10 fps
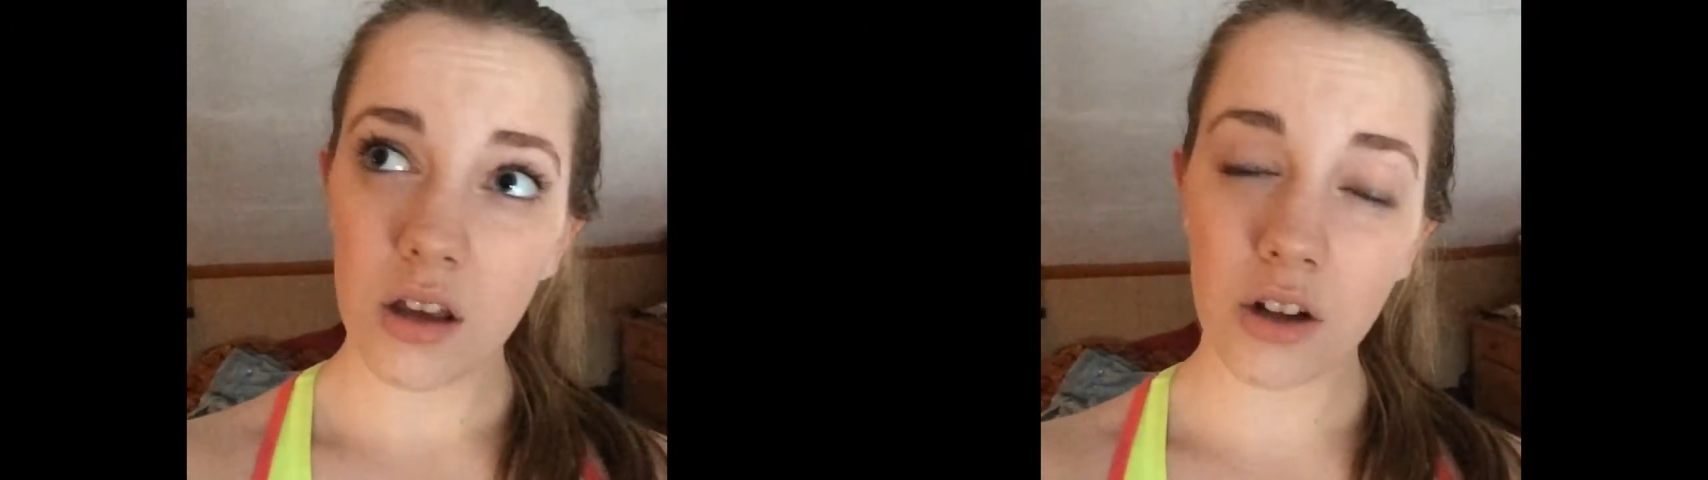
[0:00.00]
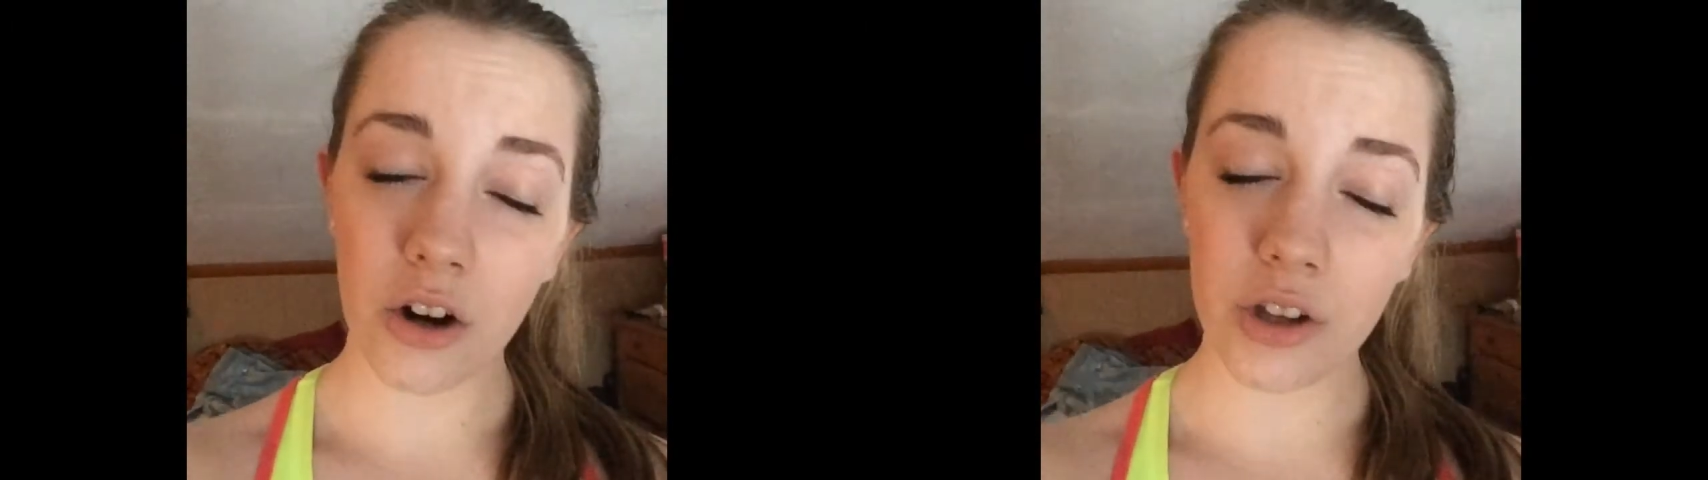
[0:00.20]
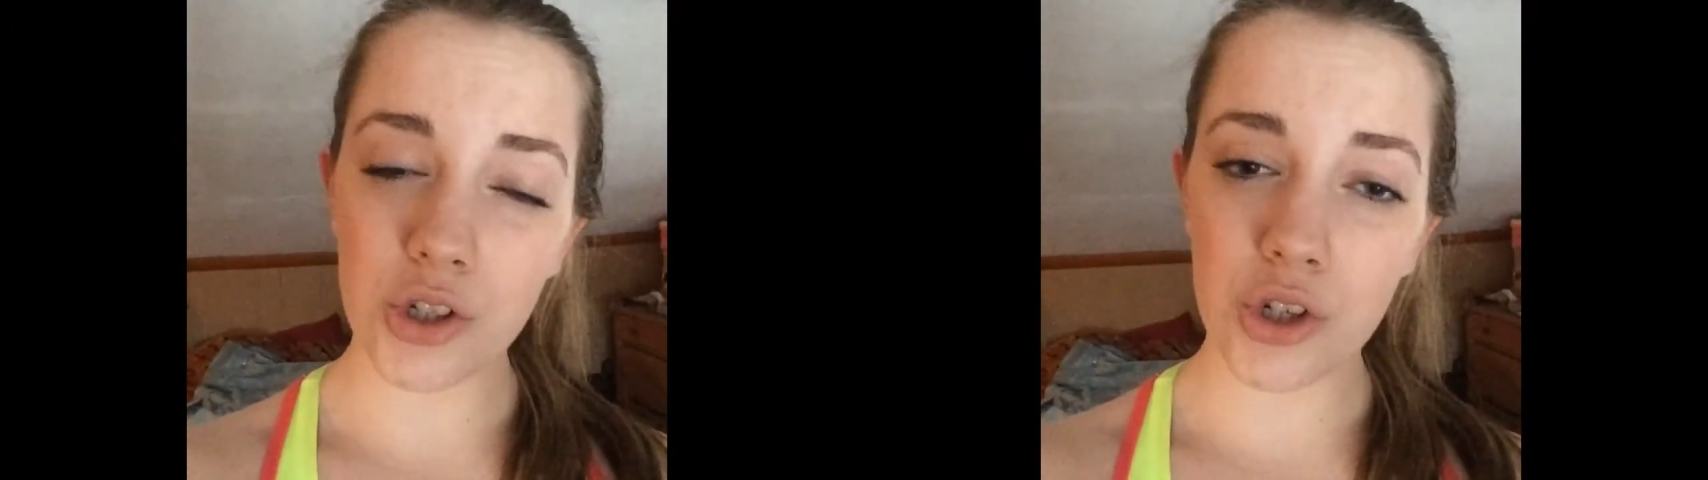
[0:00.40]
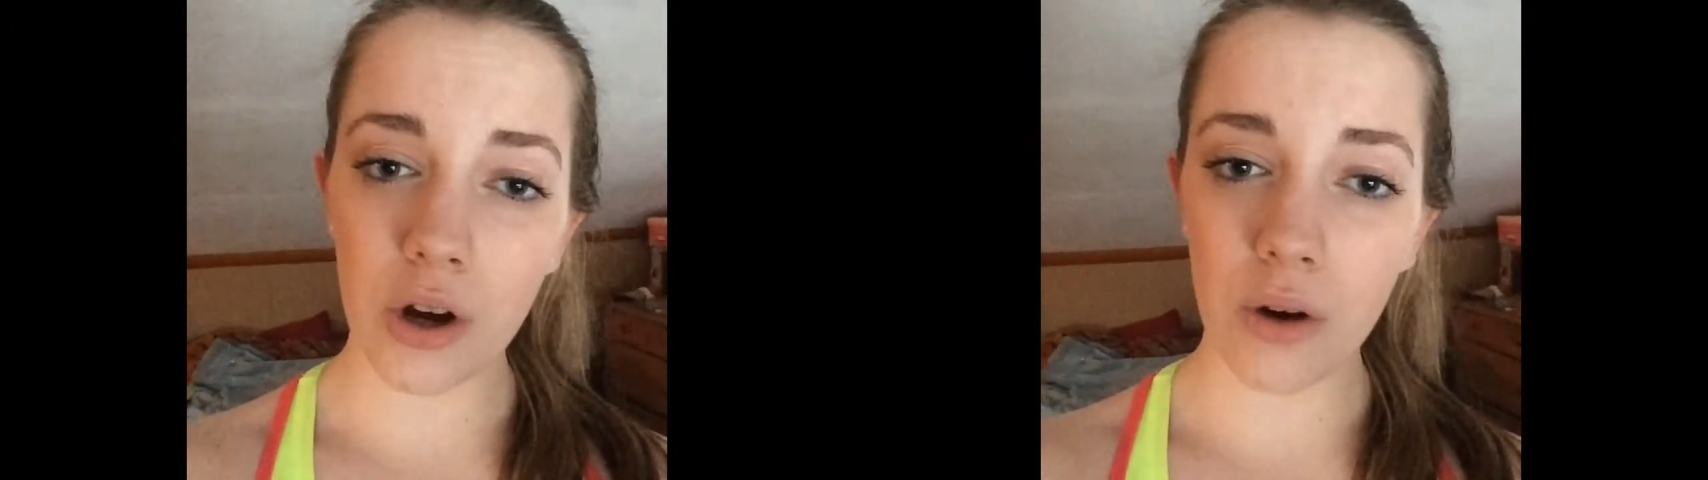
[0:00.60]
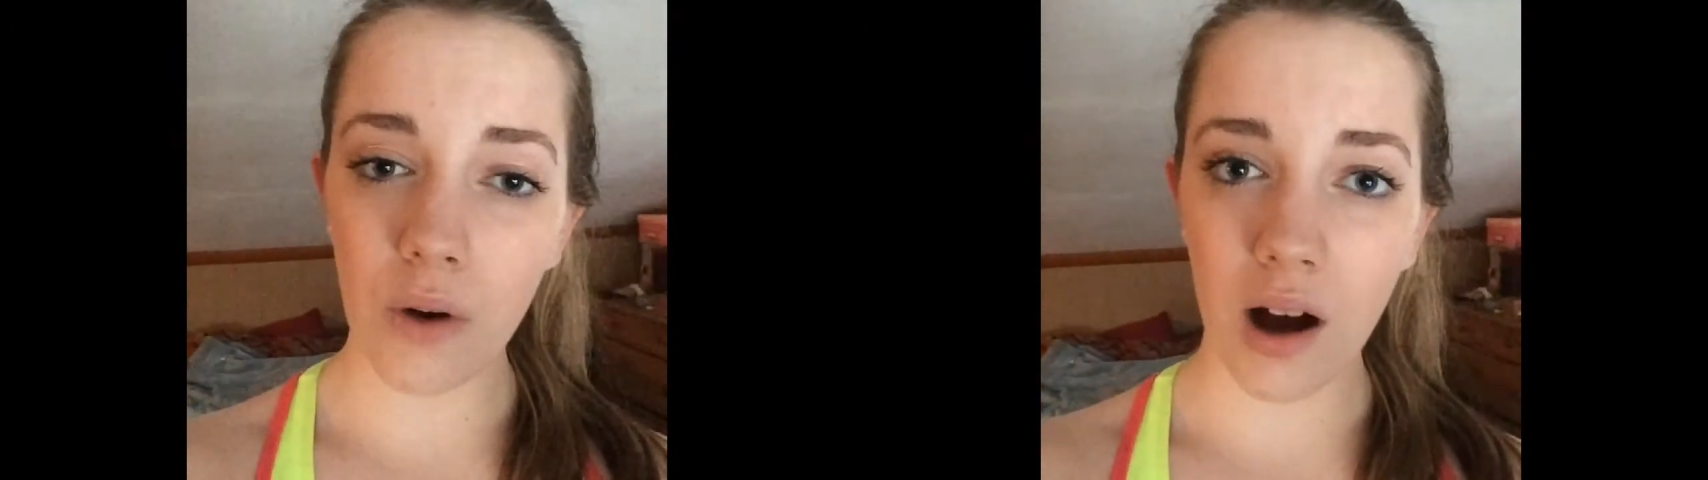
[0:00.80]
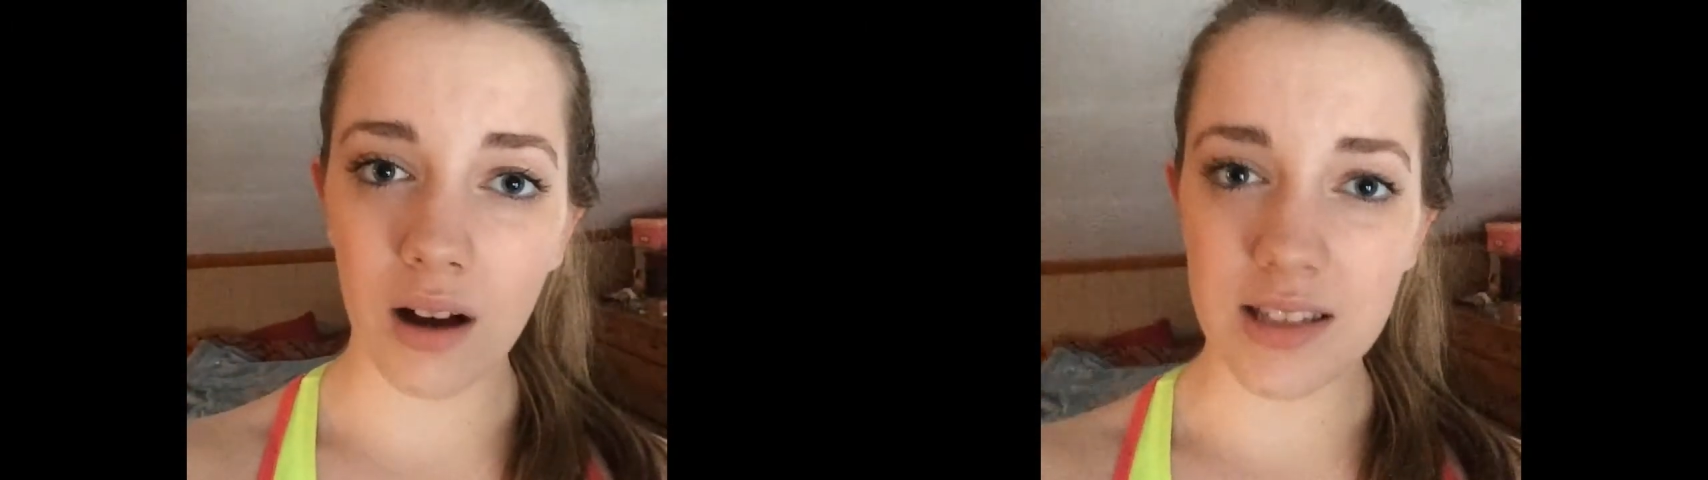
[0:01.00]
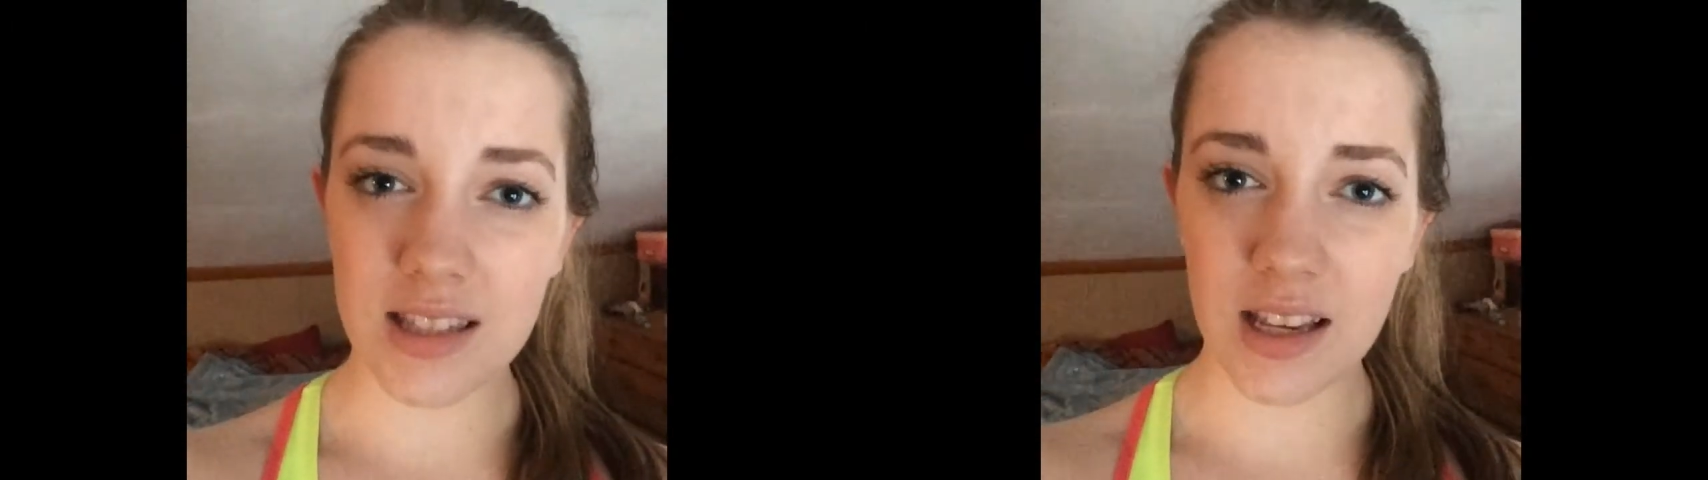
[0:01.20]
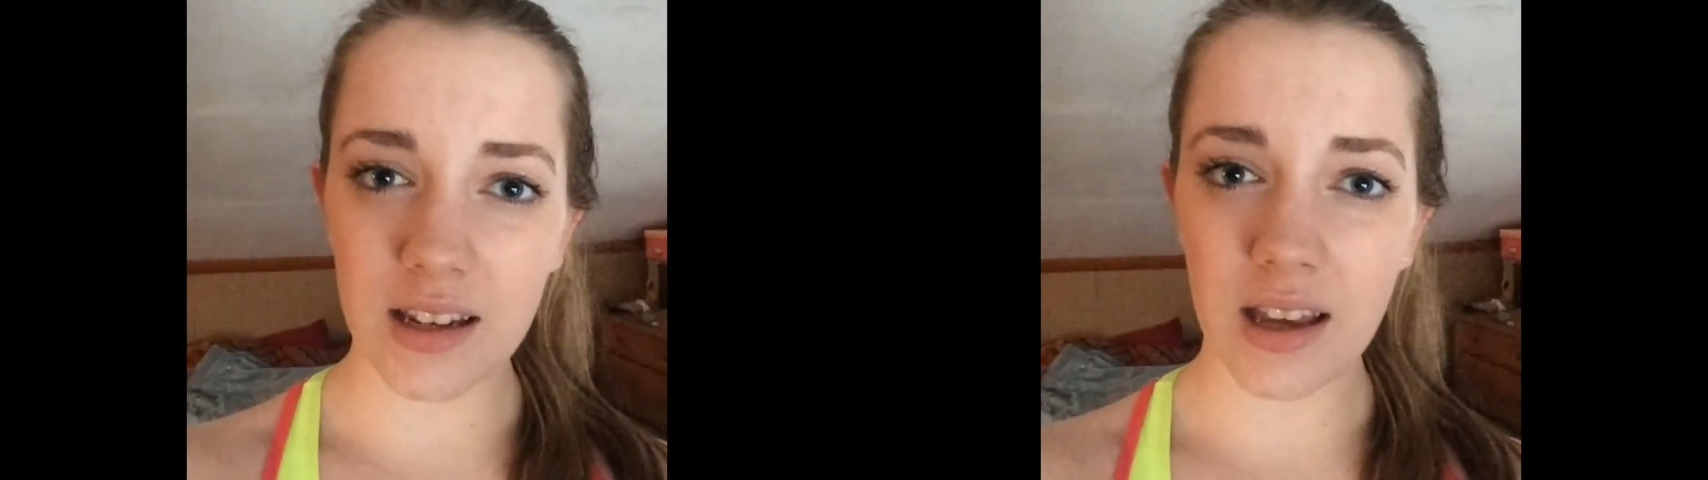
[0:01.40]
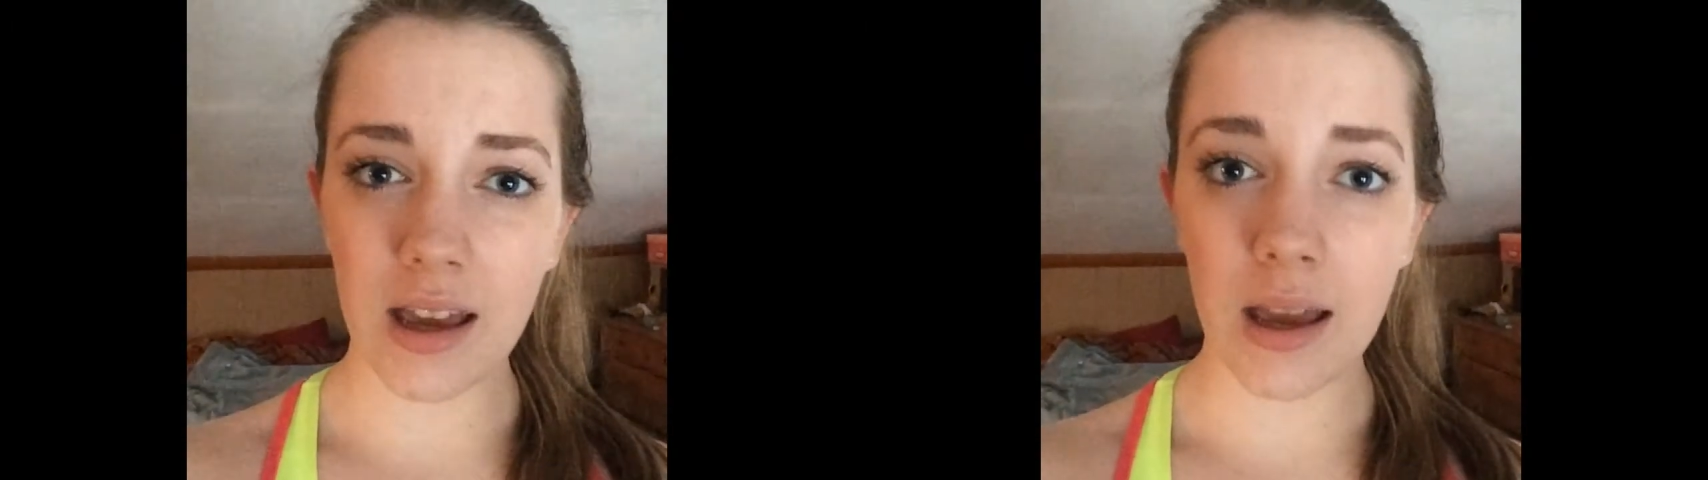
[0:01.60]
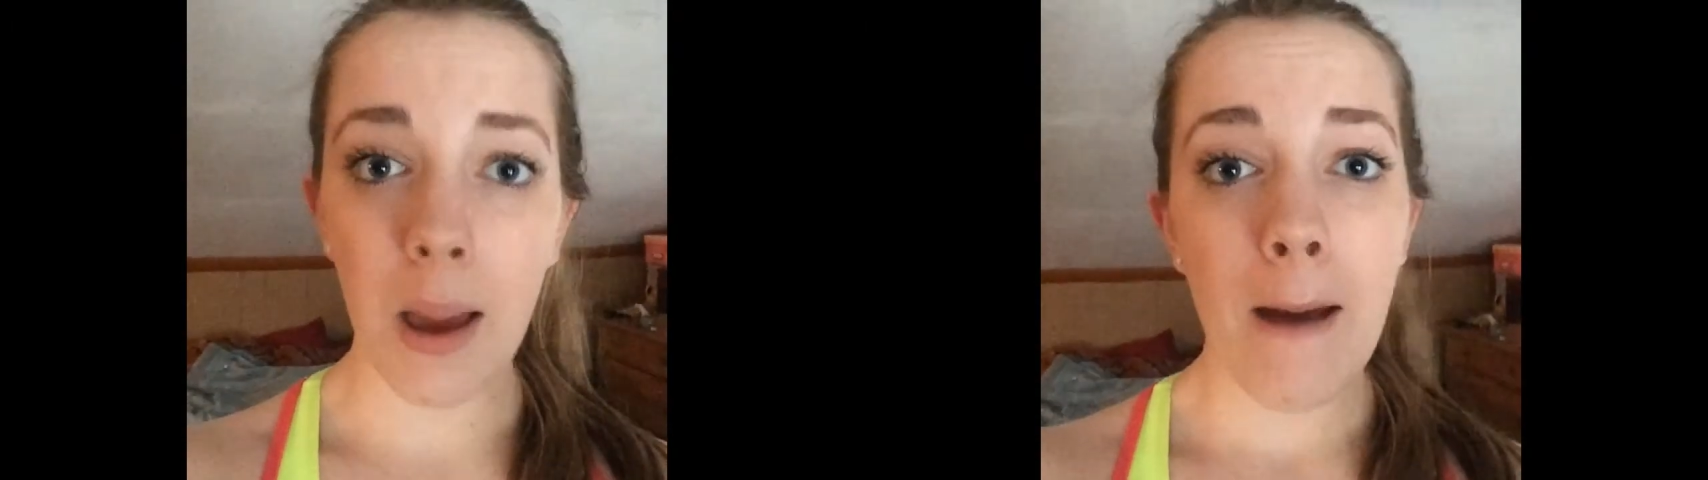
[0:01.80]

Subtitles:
Cardigan Joe on Sunday,